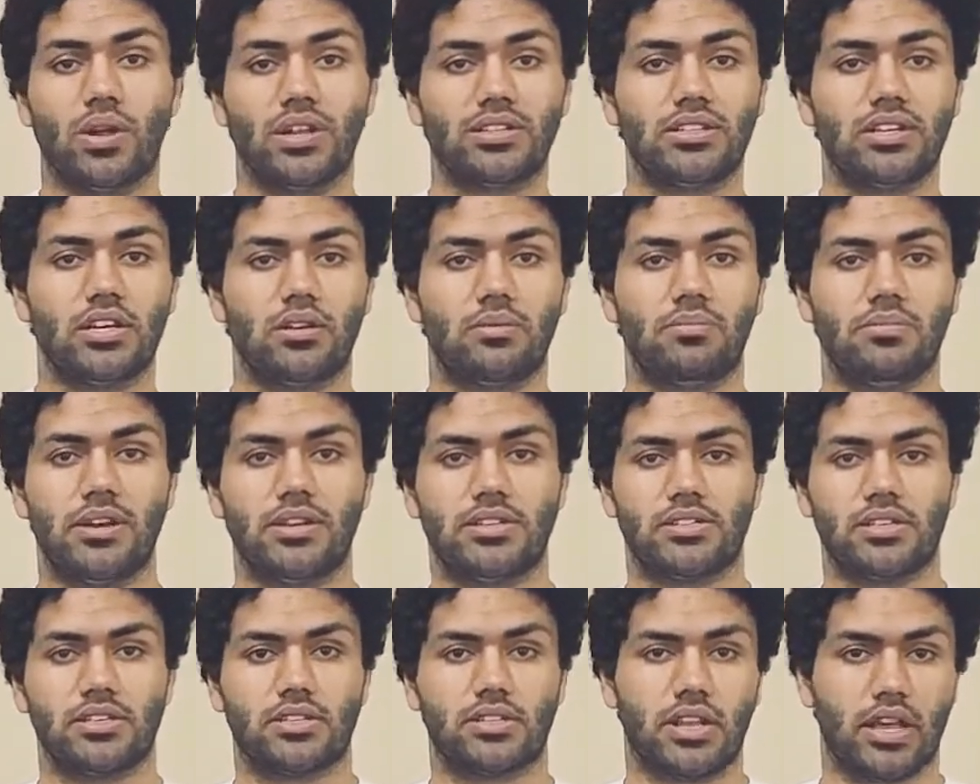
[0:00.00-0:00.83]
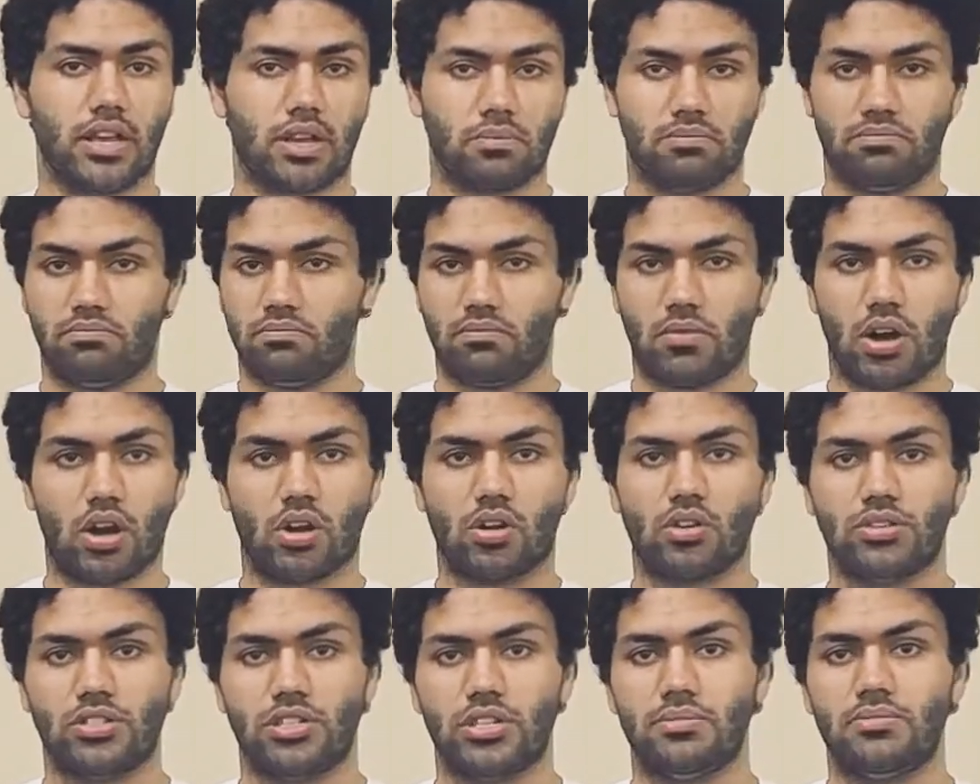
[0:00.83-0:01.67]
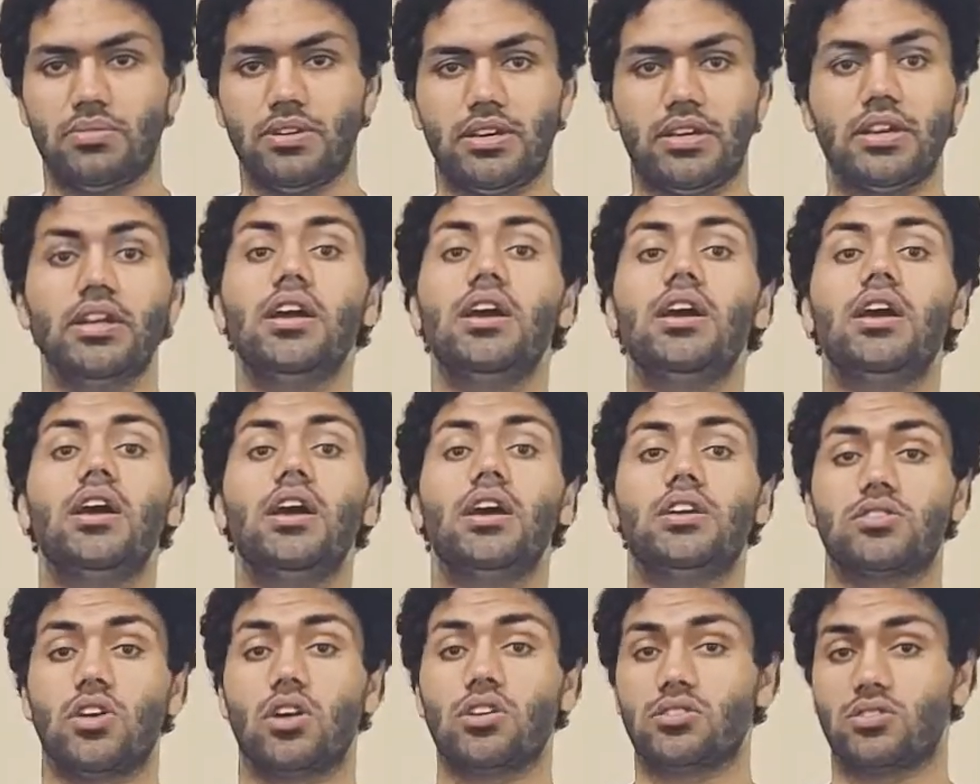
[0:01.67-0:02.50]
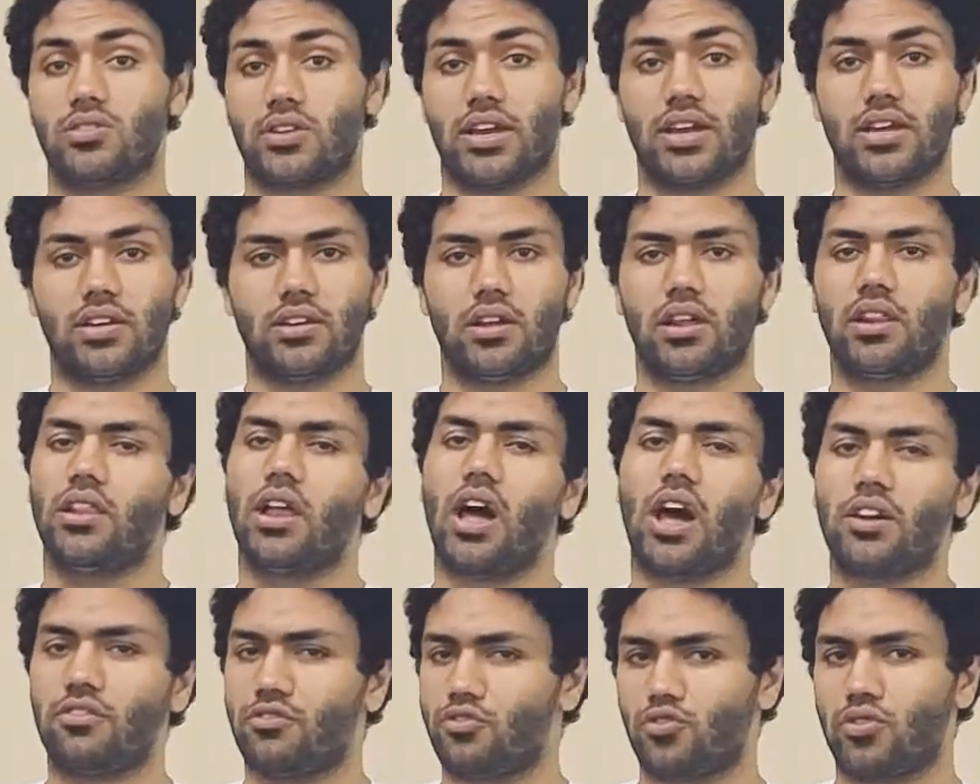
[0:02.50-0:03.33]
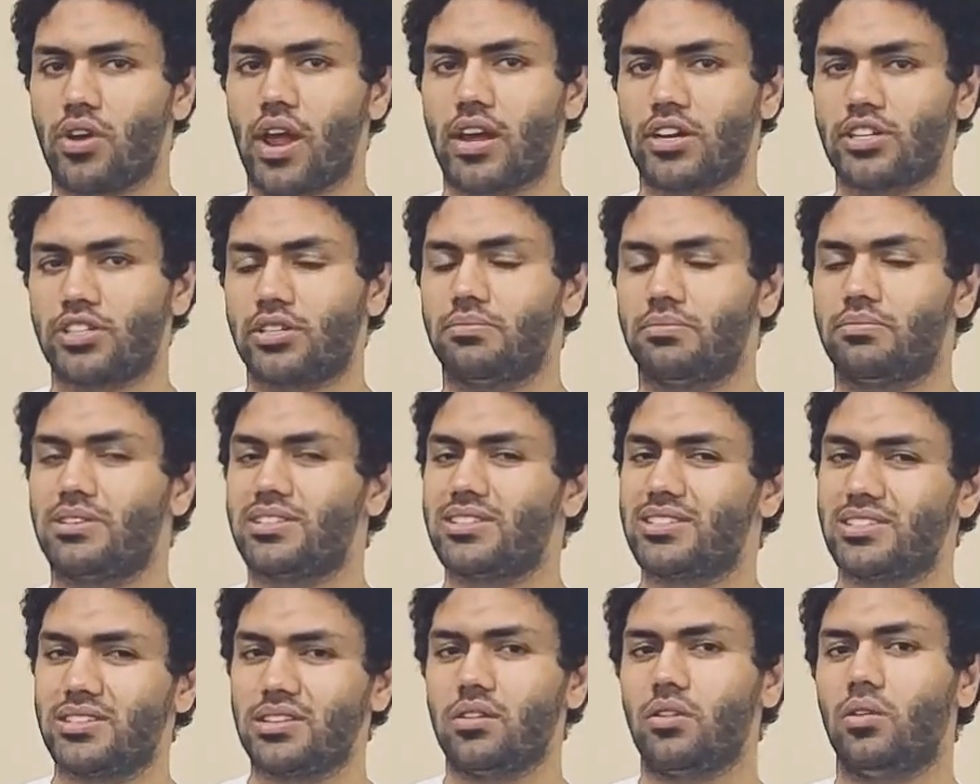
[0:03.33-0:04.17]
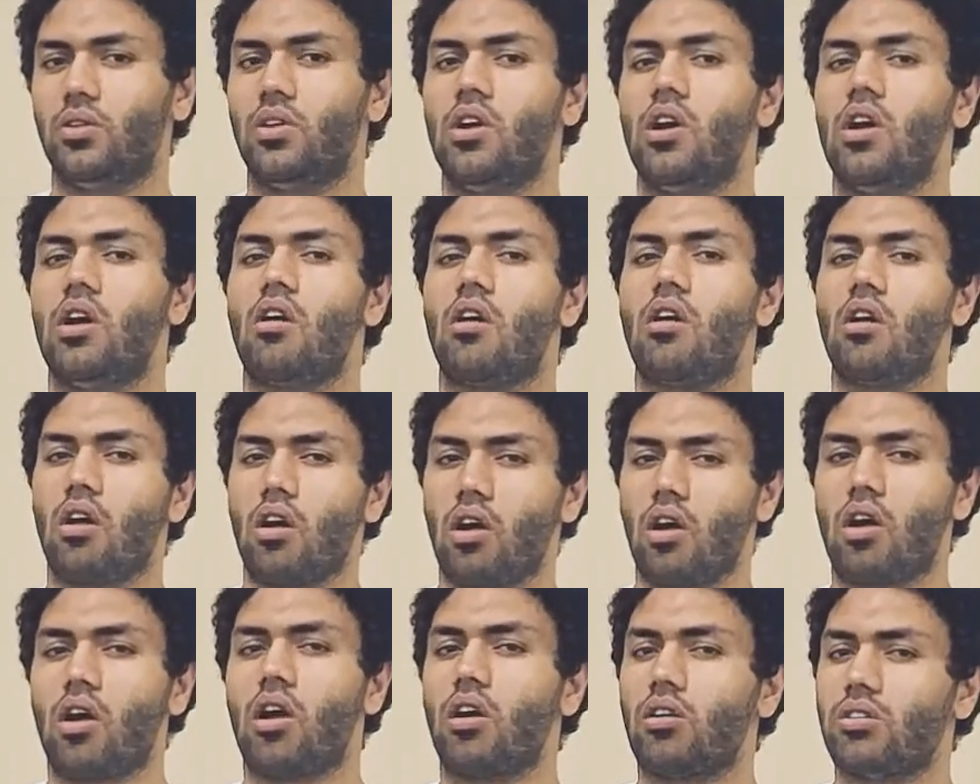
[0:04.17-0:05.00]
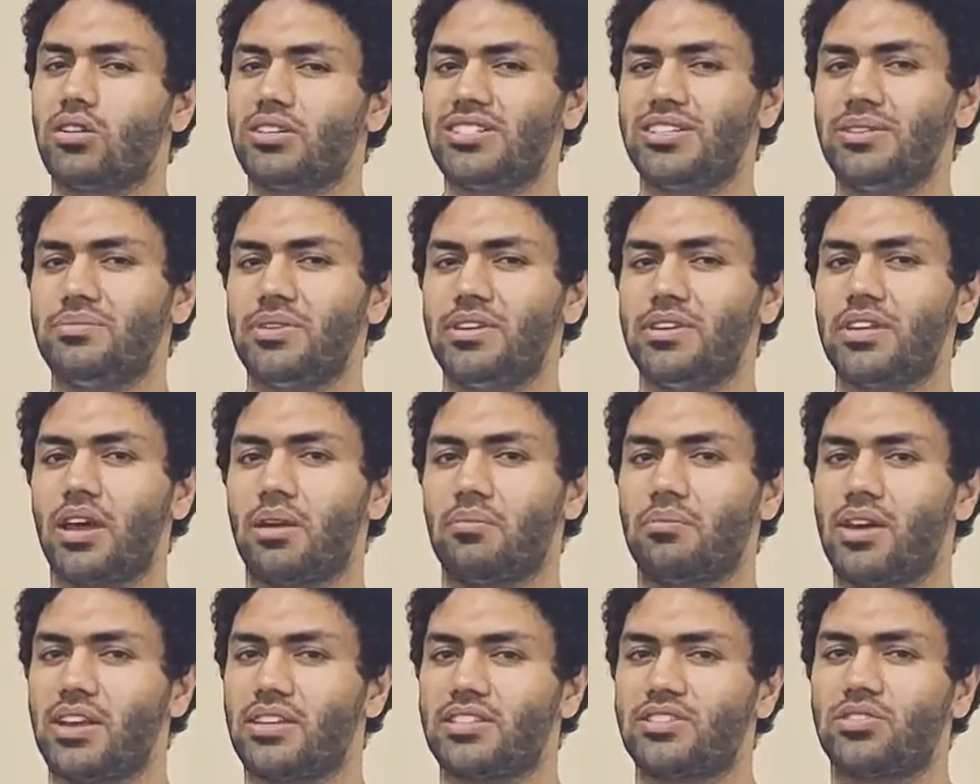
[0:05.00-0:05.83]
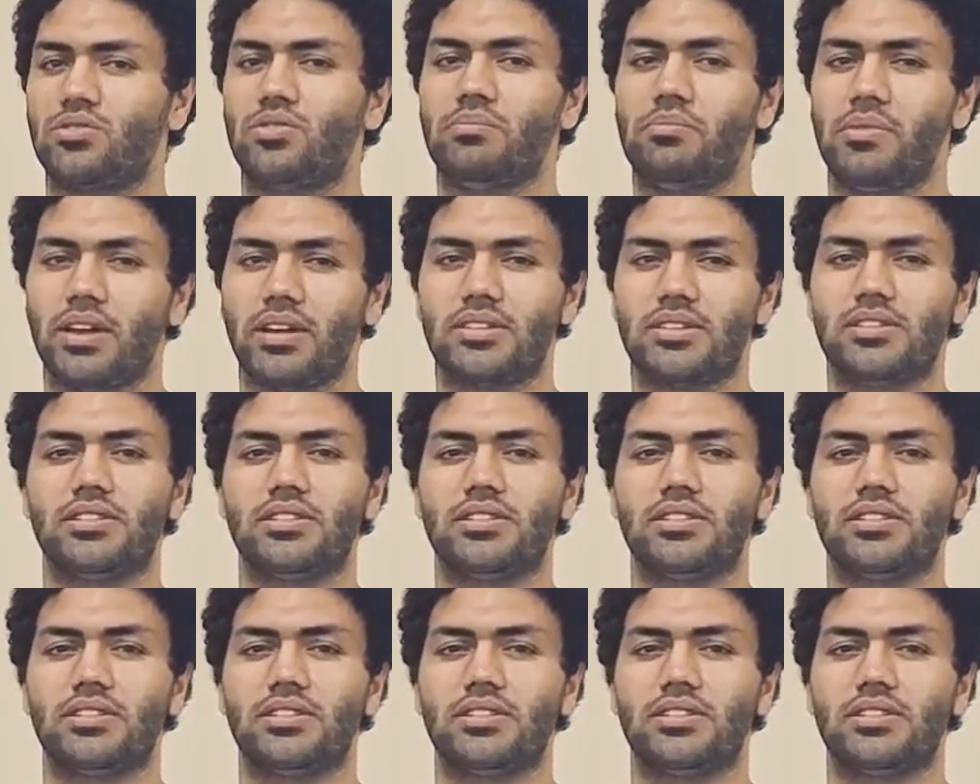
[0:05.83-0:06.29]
databases like MongoDB has also gained a lot of traction, but still, RDBMS remains